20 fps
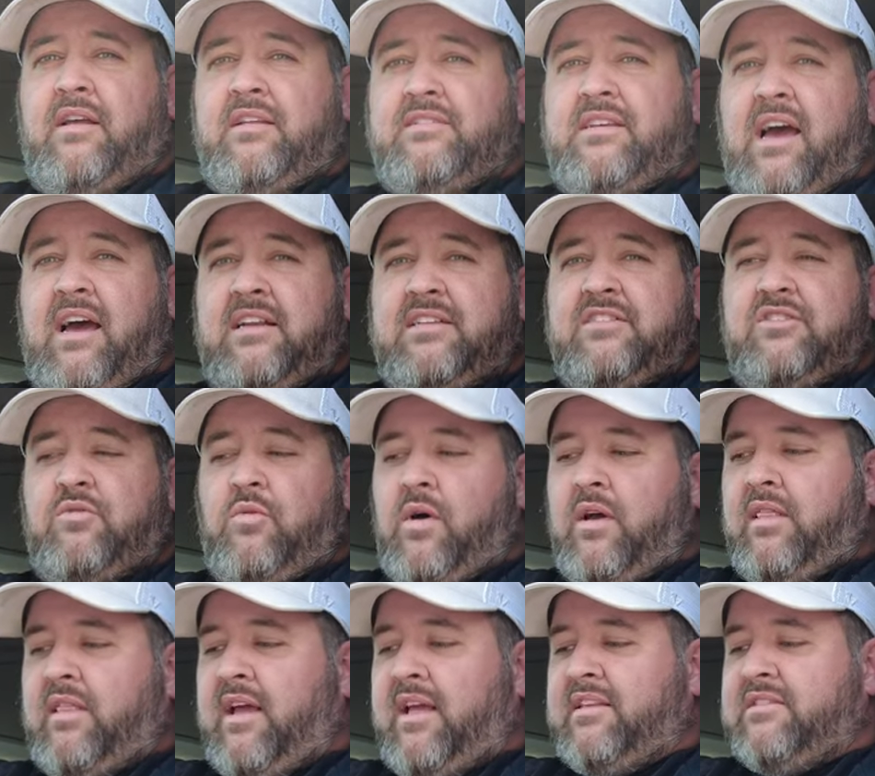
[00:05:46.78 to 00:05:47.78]
That's kind of just the
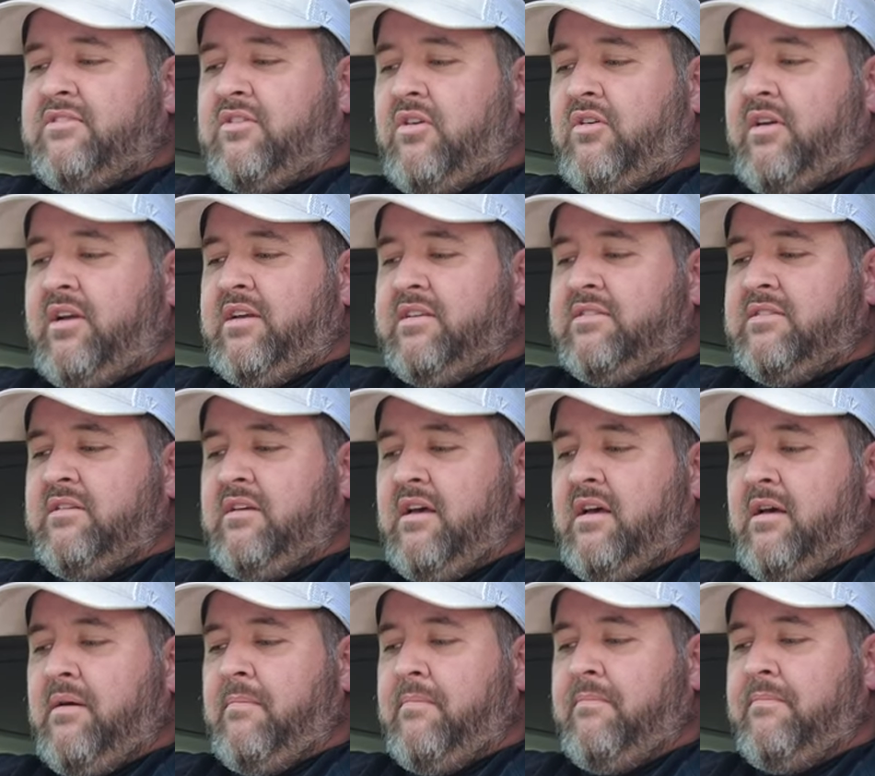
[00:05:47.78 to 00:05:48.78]
way LANDSTAR is.
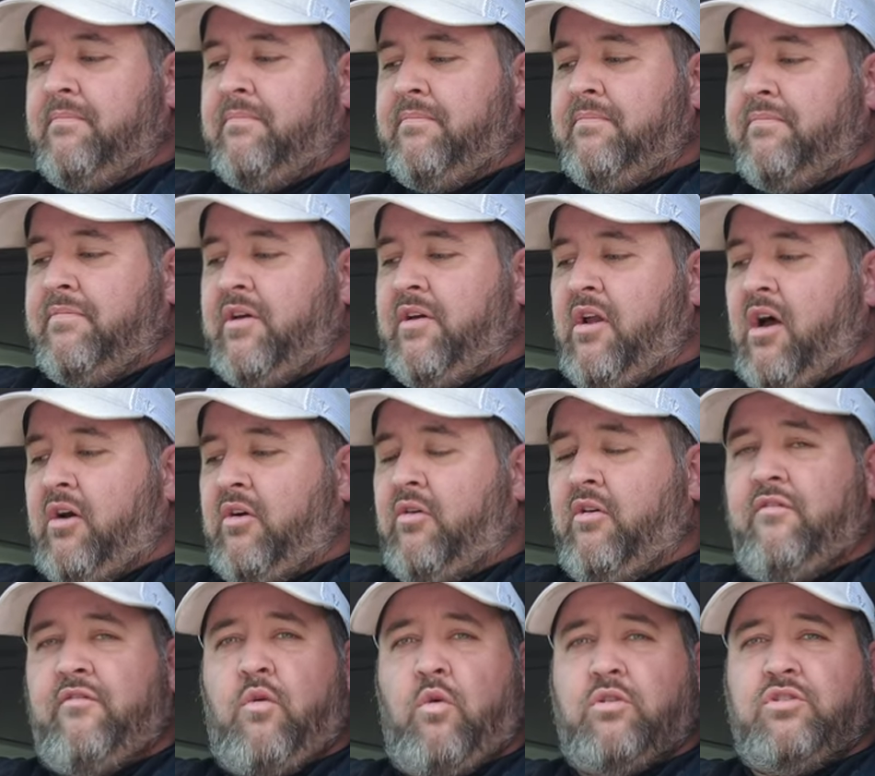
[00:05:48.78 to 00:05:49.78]
They're not
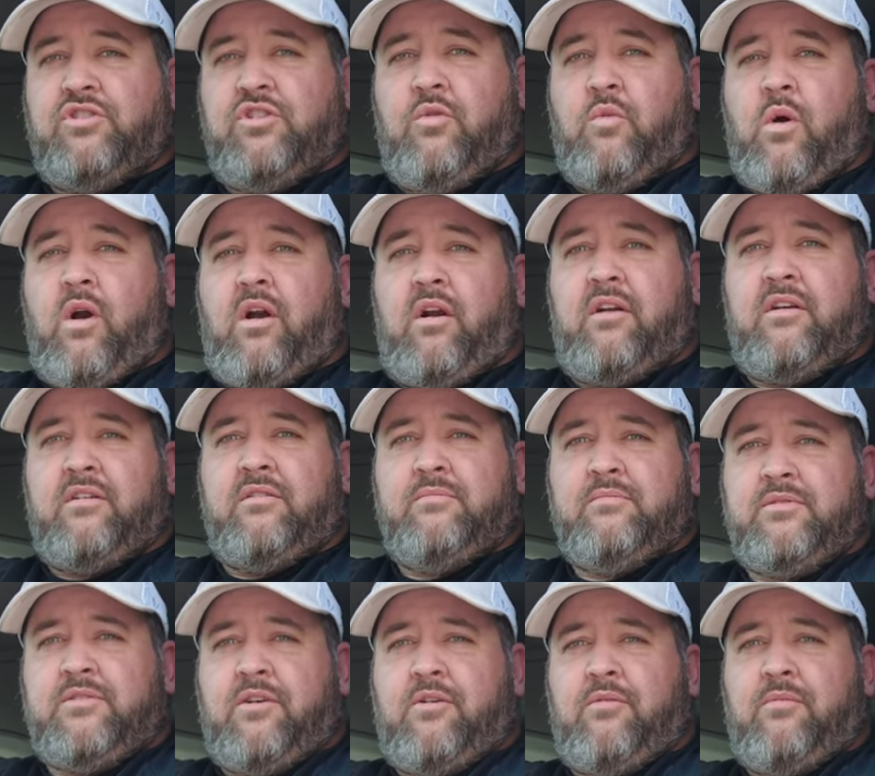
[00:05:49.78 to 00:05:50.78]
going to force you to work.
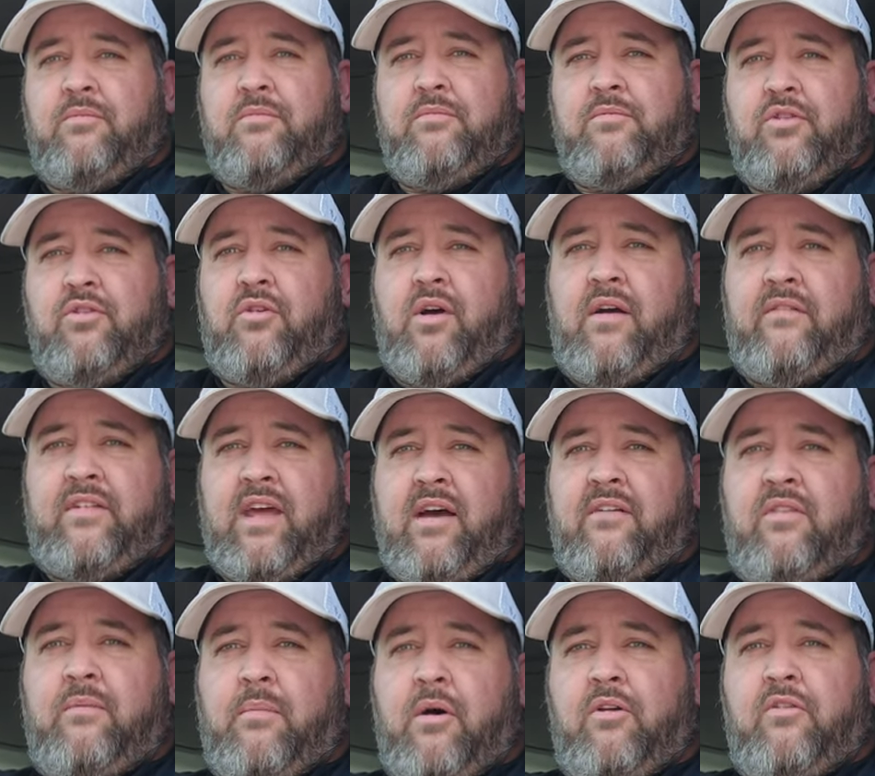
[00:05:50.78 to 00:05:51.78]
So you don't have to
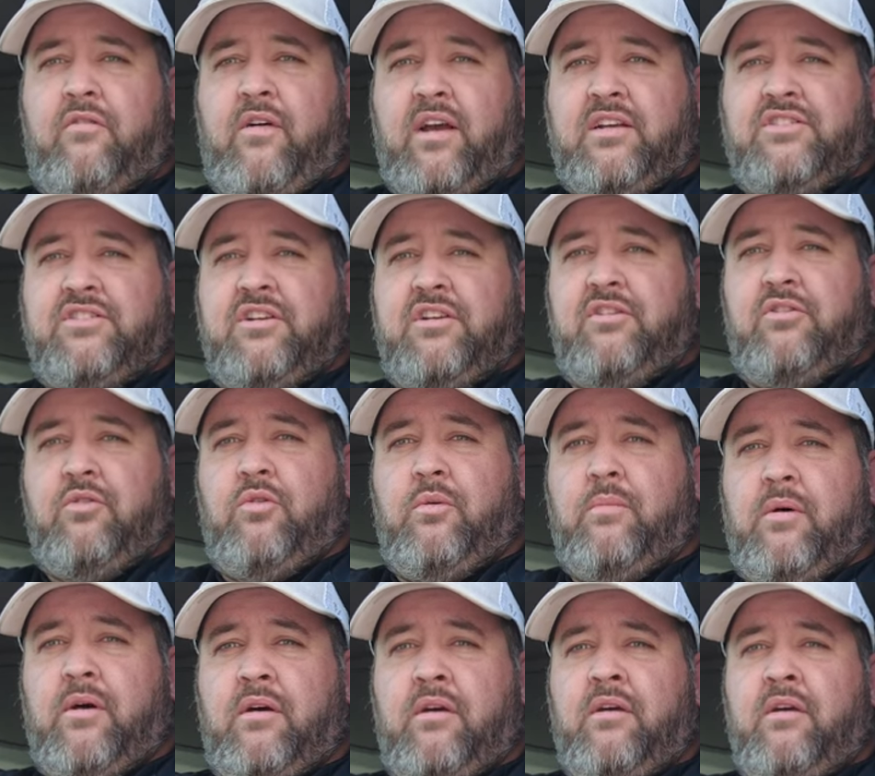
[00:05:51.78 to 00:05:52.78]
have the motivation to do it.
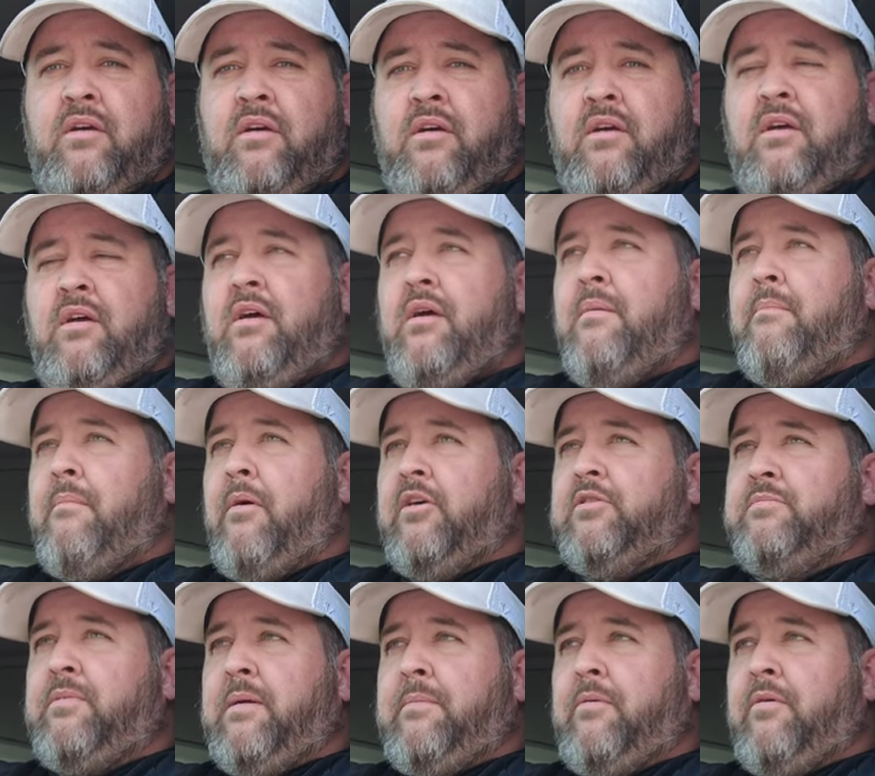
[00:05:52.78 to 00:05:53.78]
But
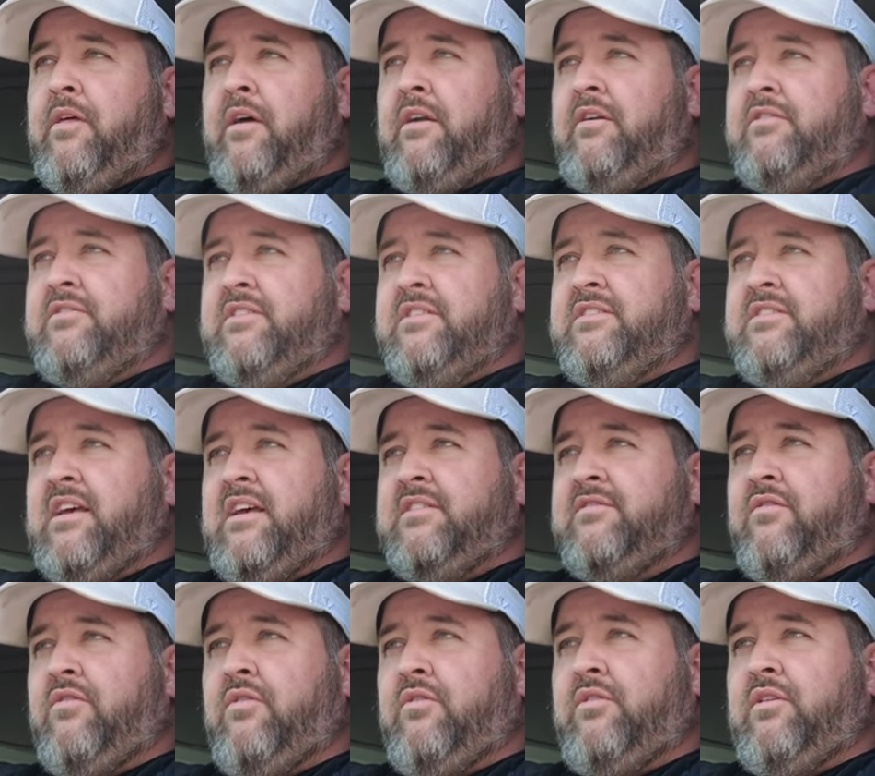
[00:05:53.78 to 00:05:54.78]
most people that are
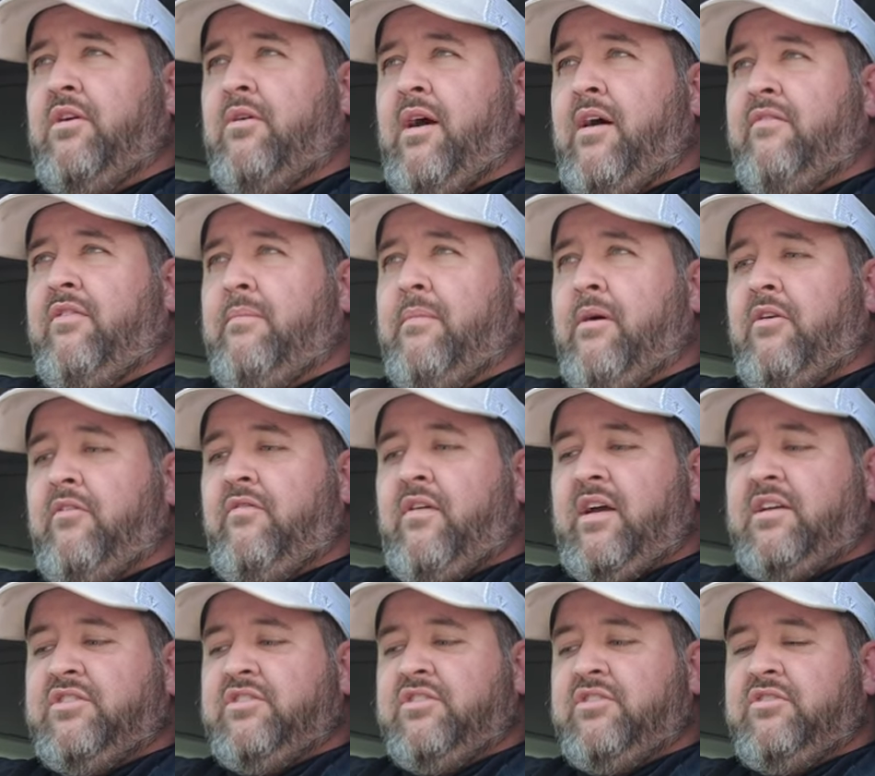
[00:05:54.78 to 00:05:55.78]
successful, you know, have the
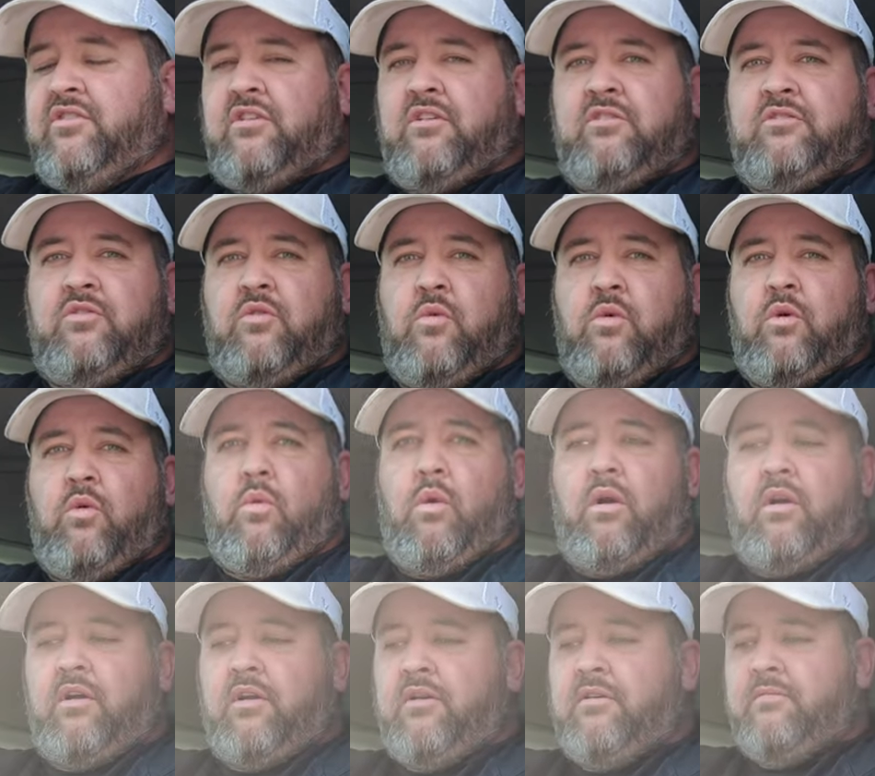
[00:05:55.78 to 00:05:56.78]
motivation to want to
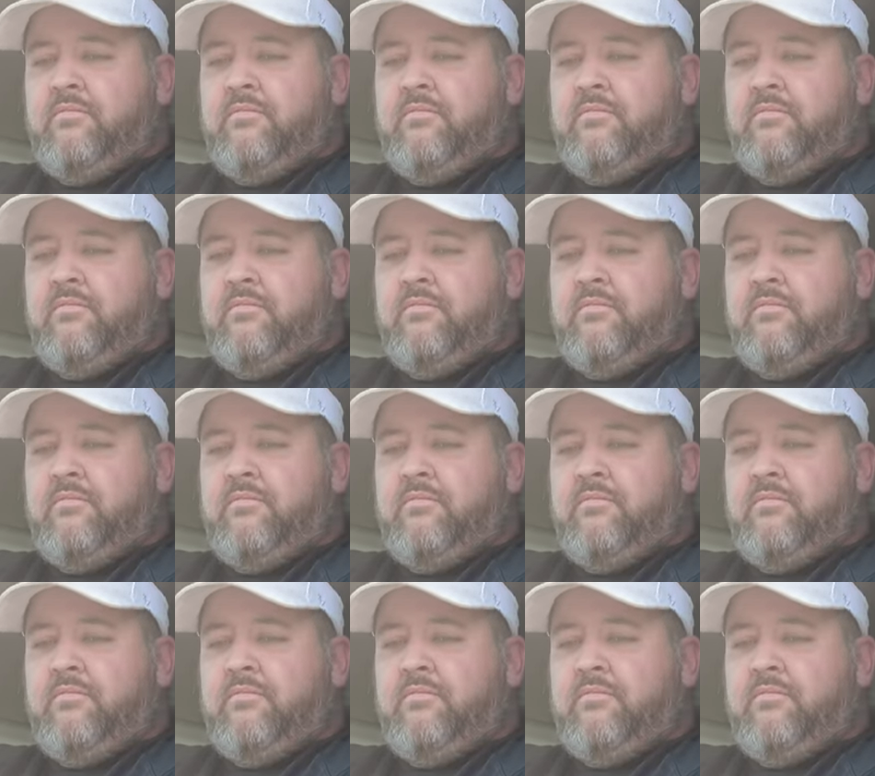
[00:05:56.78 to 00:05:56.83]
work.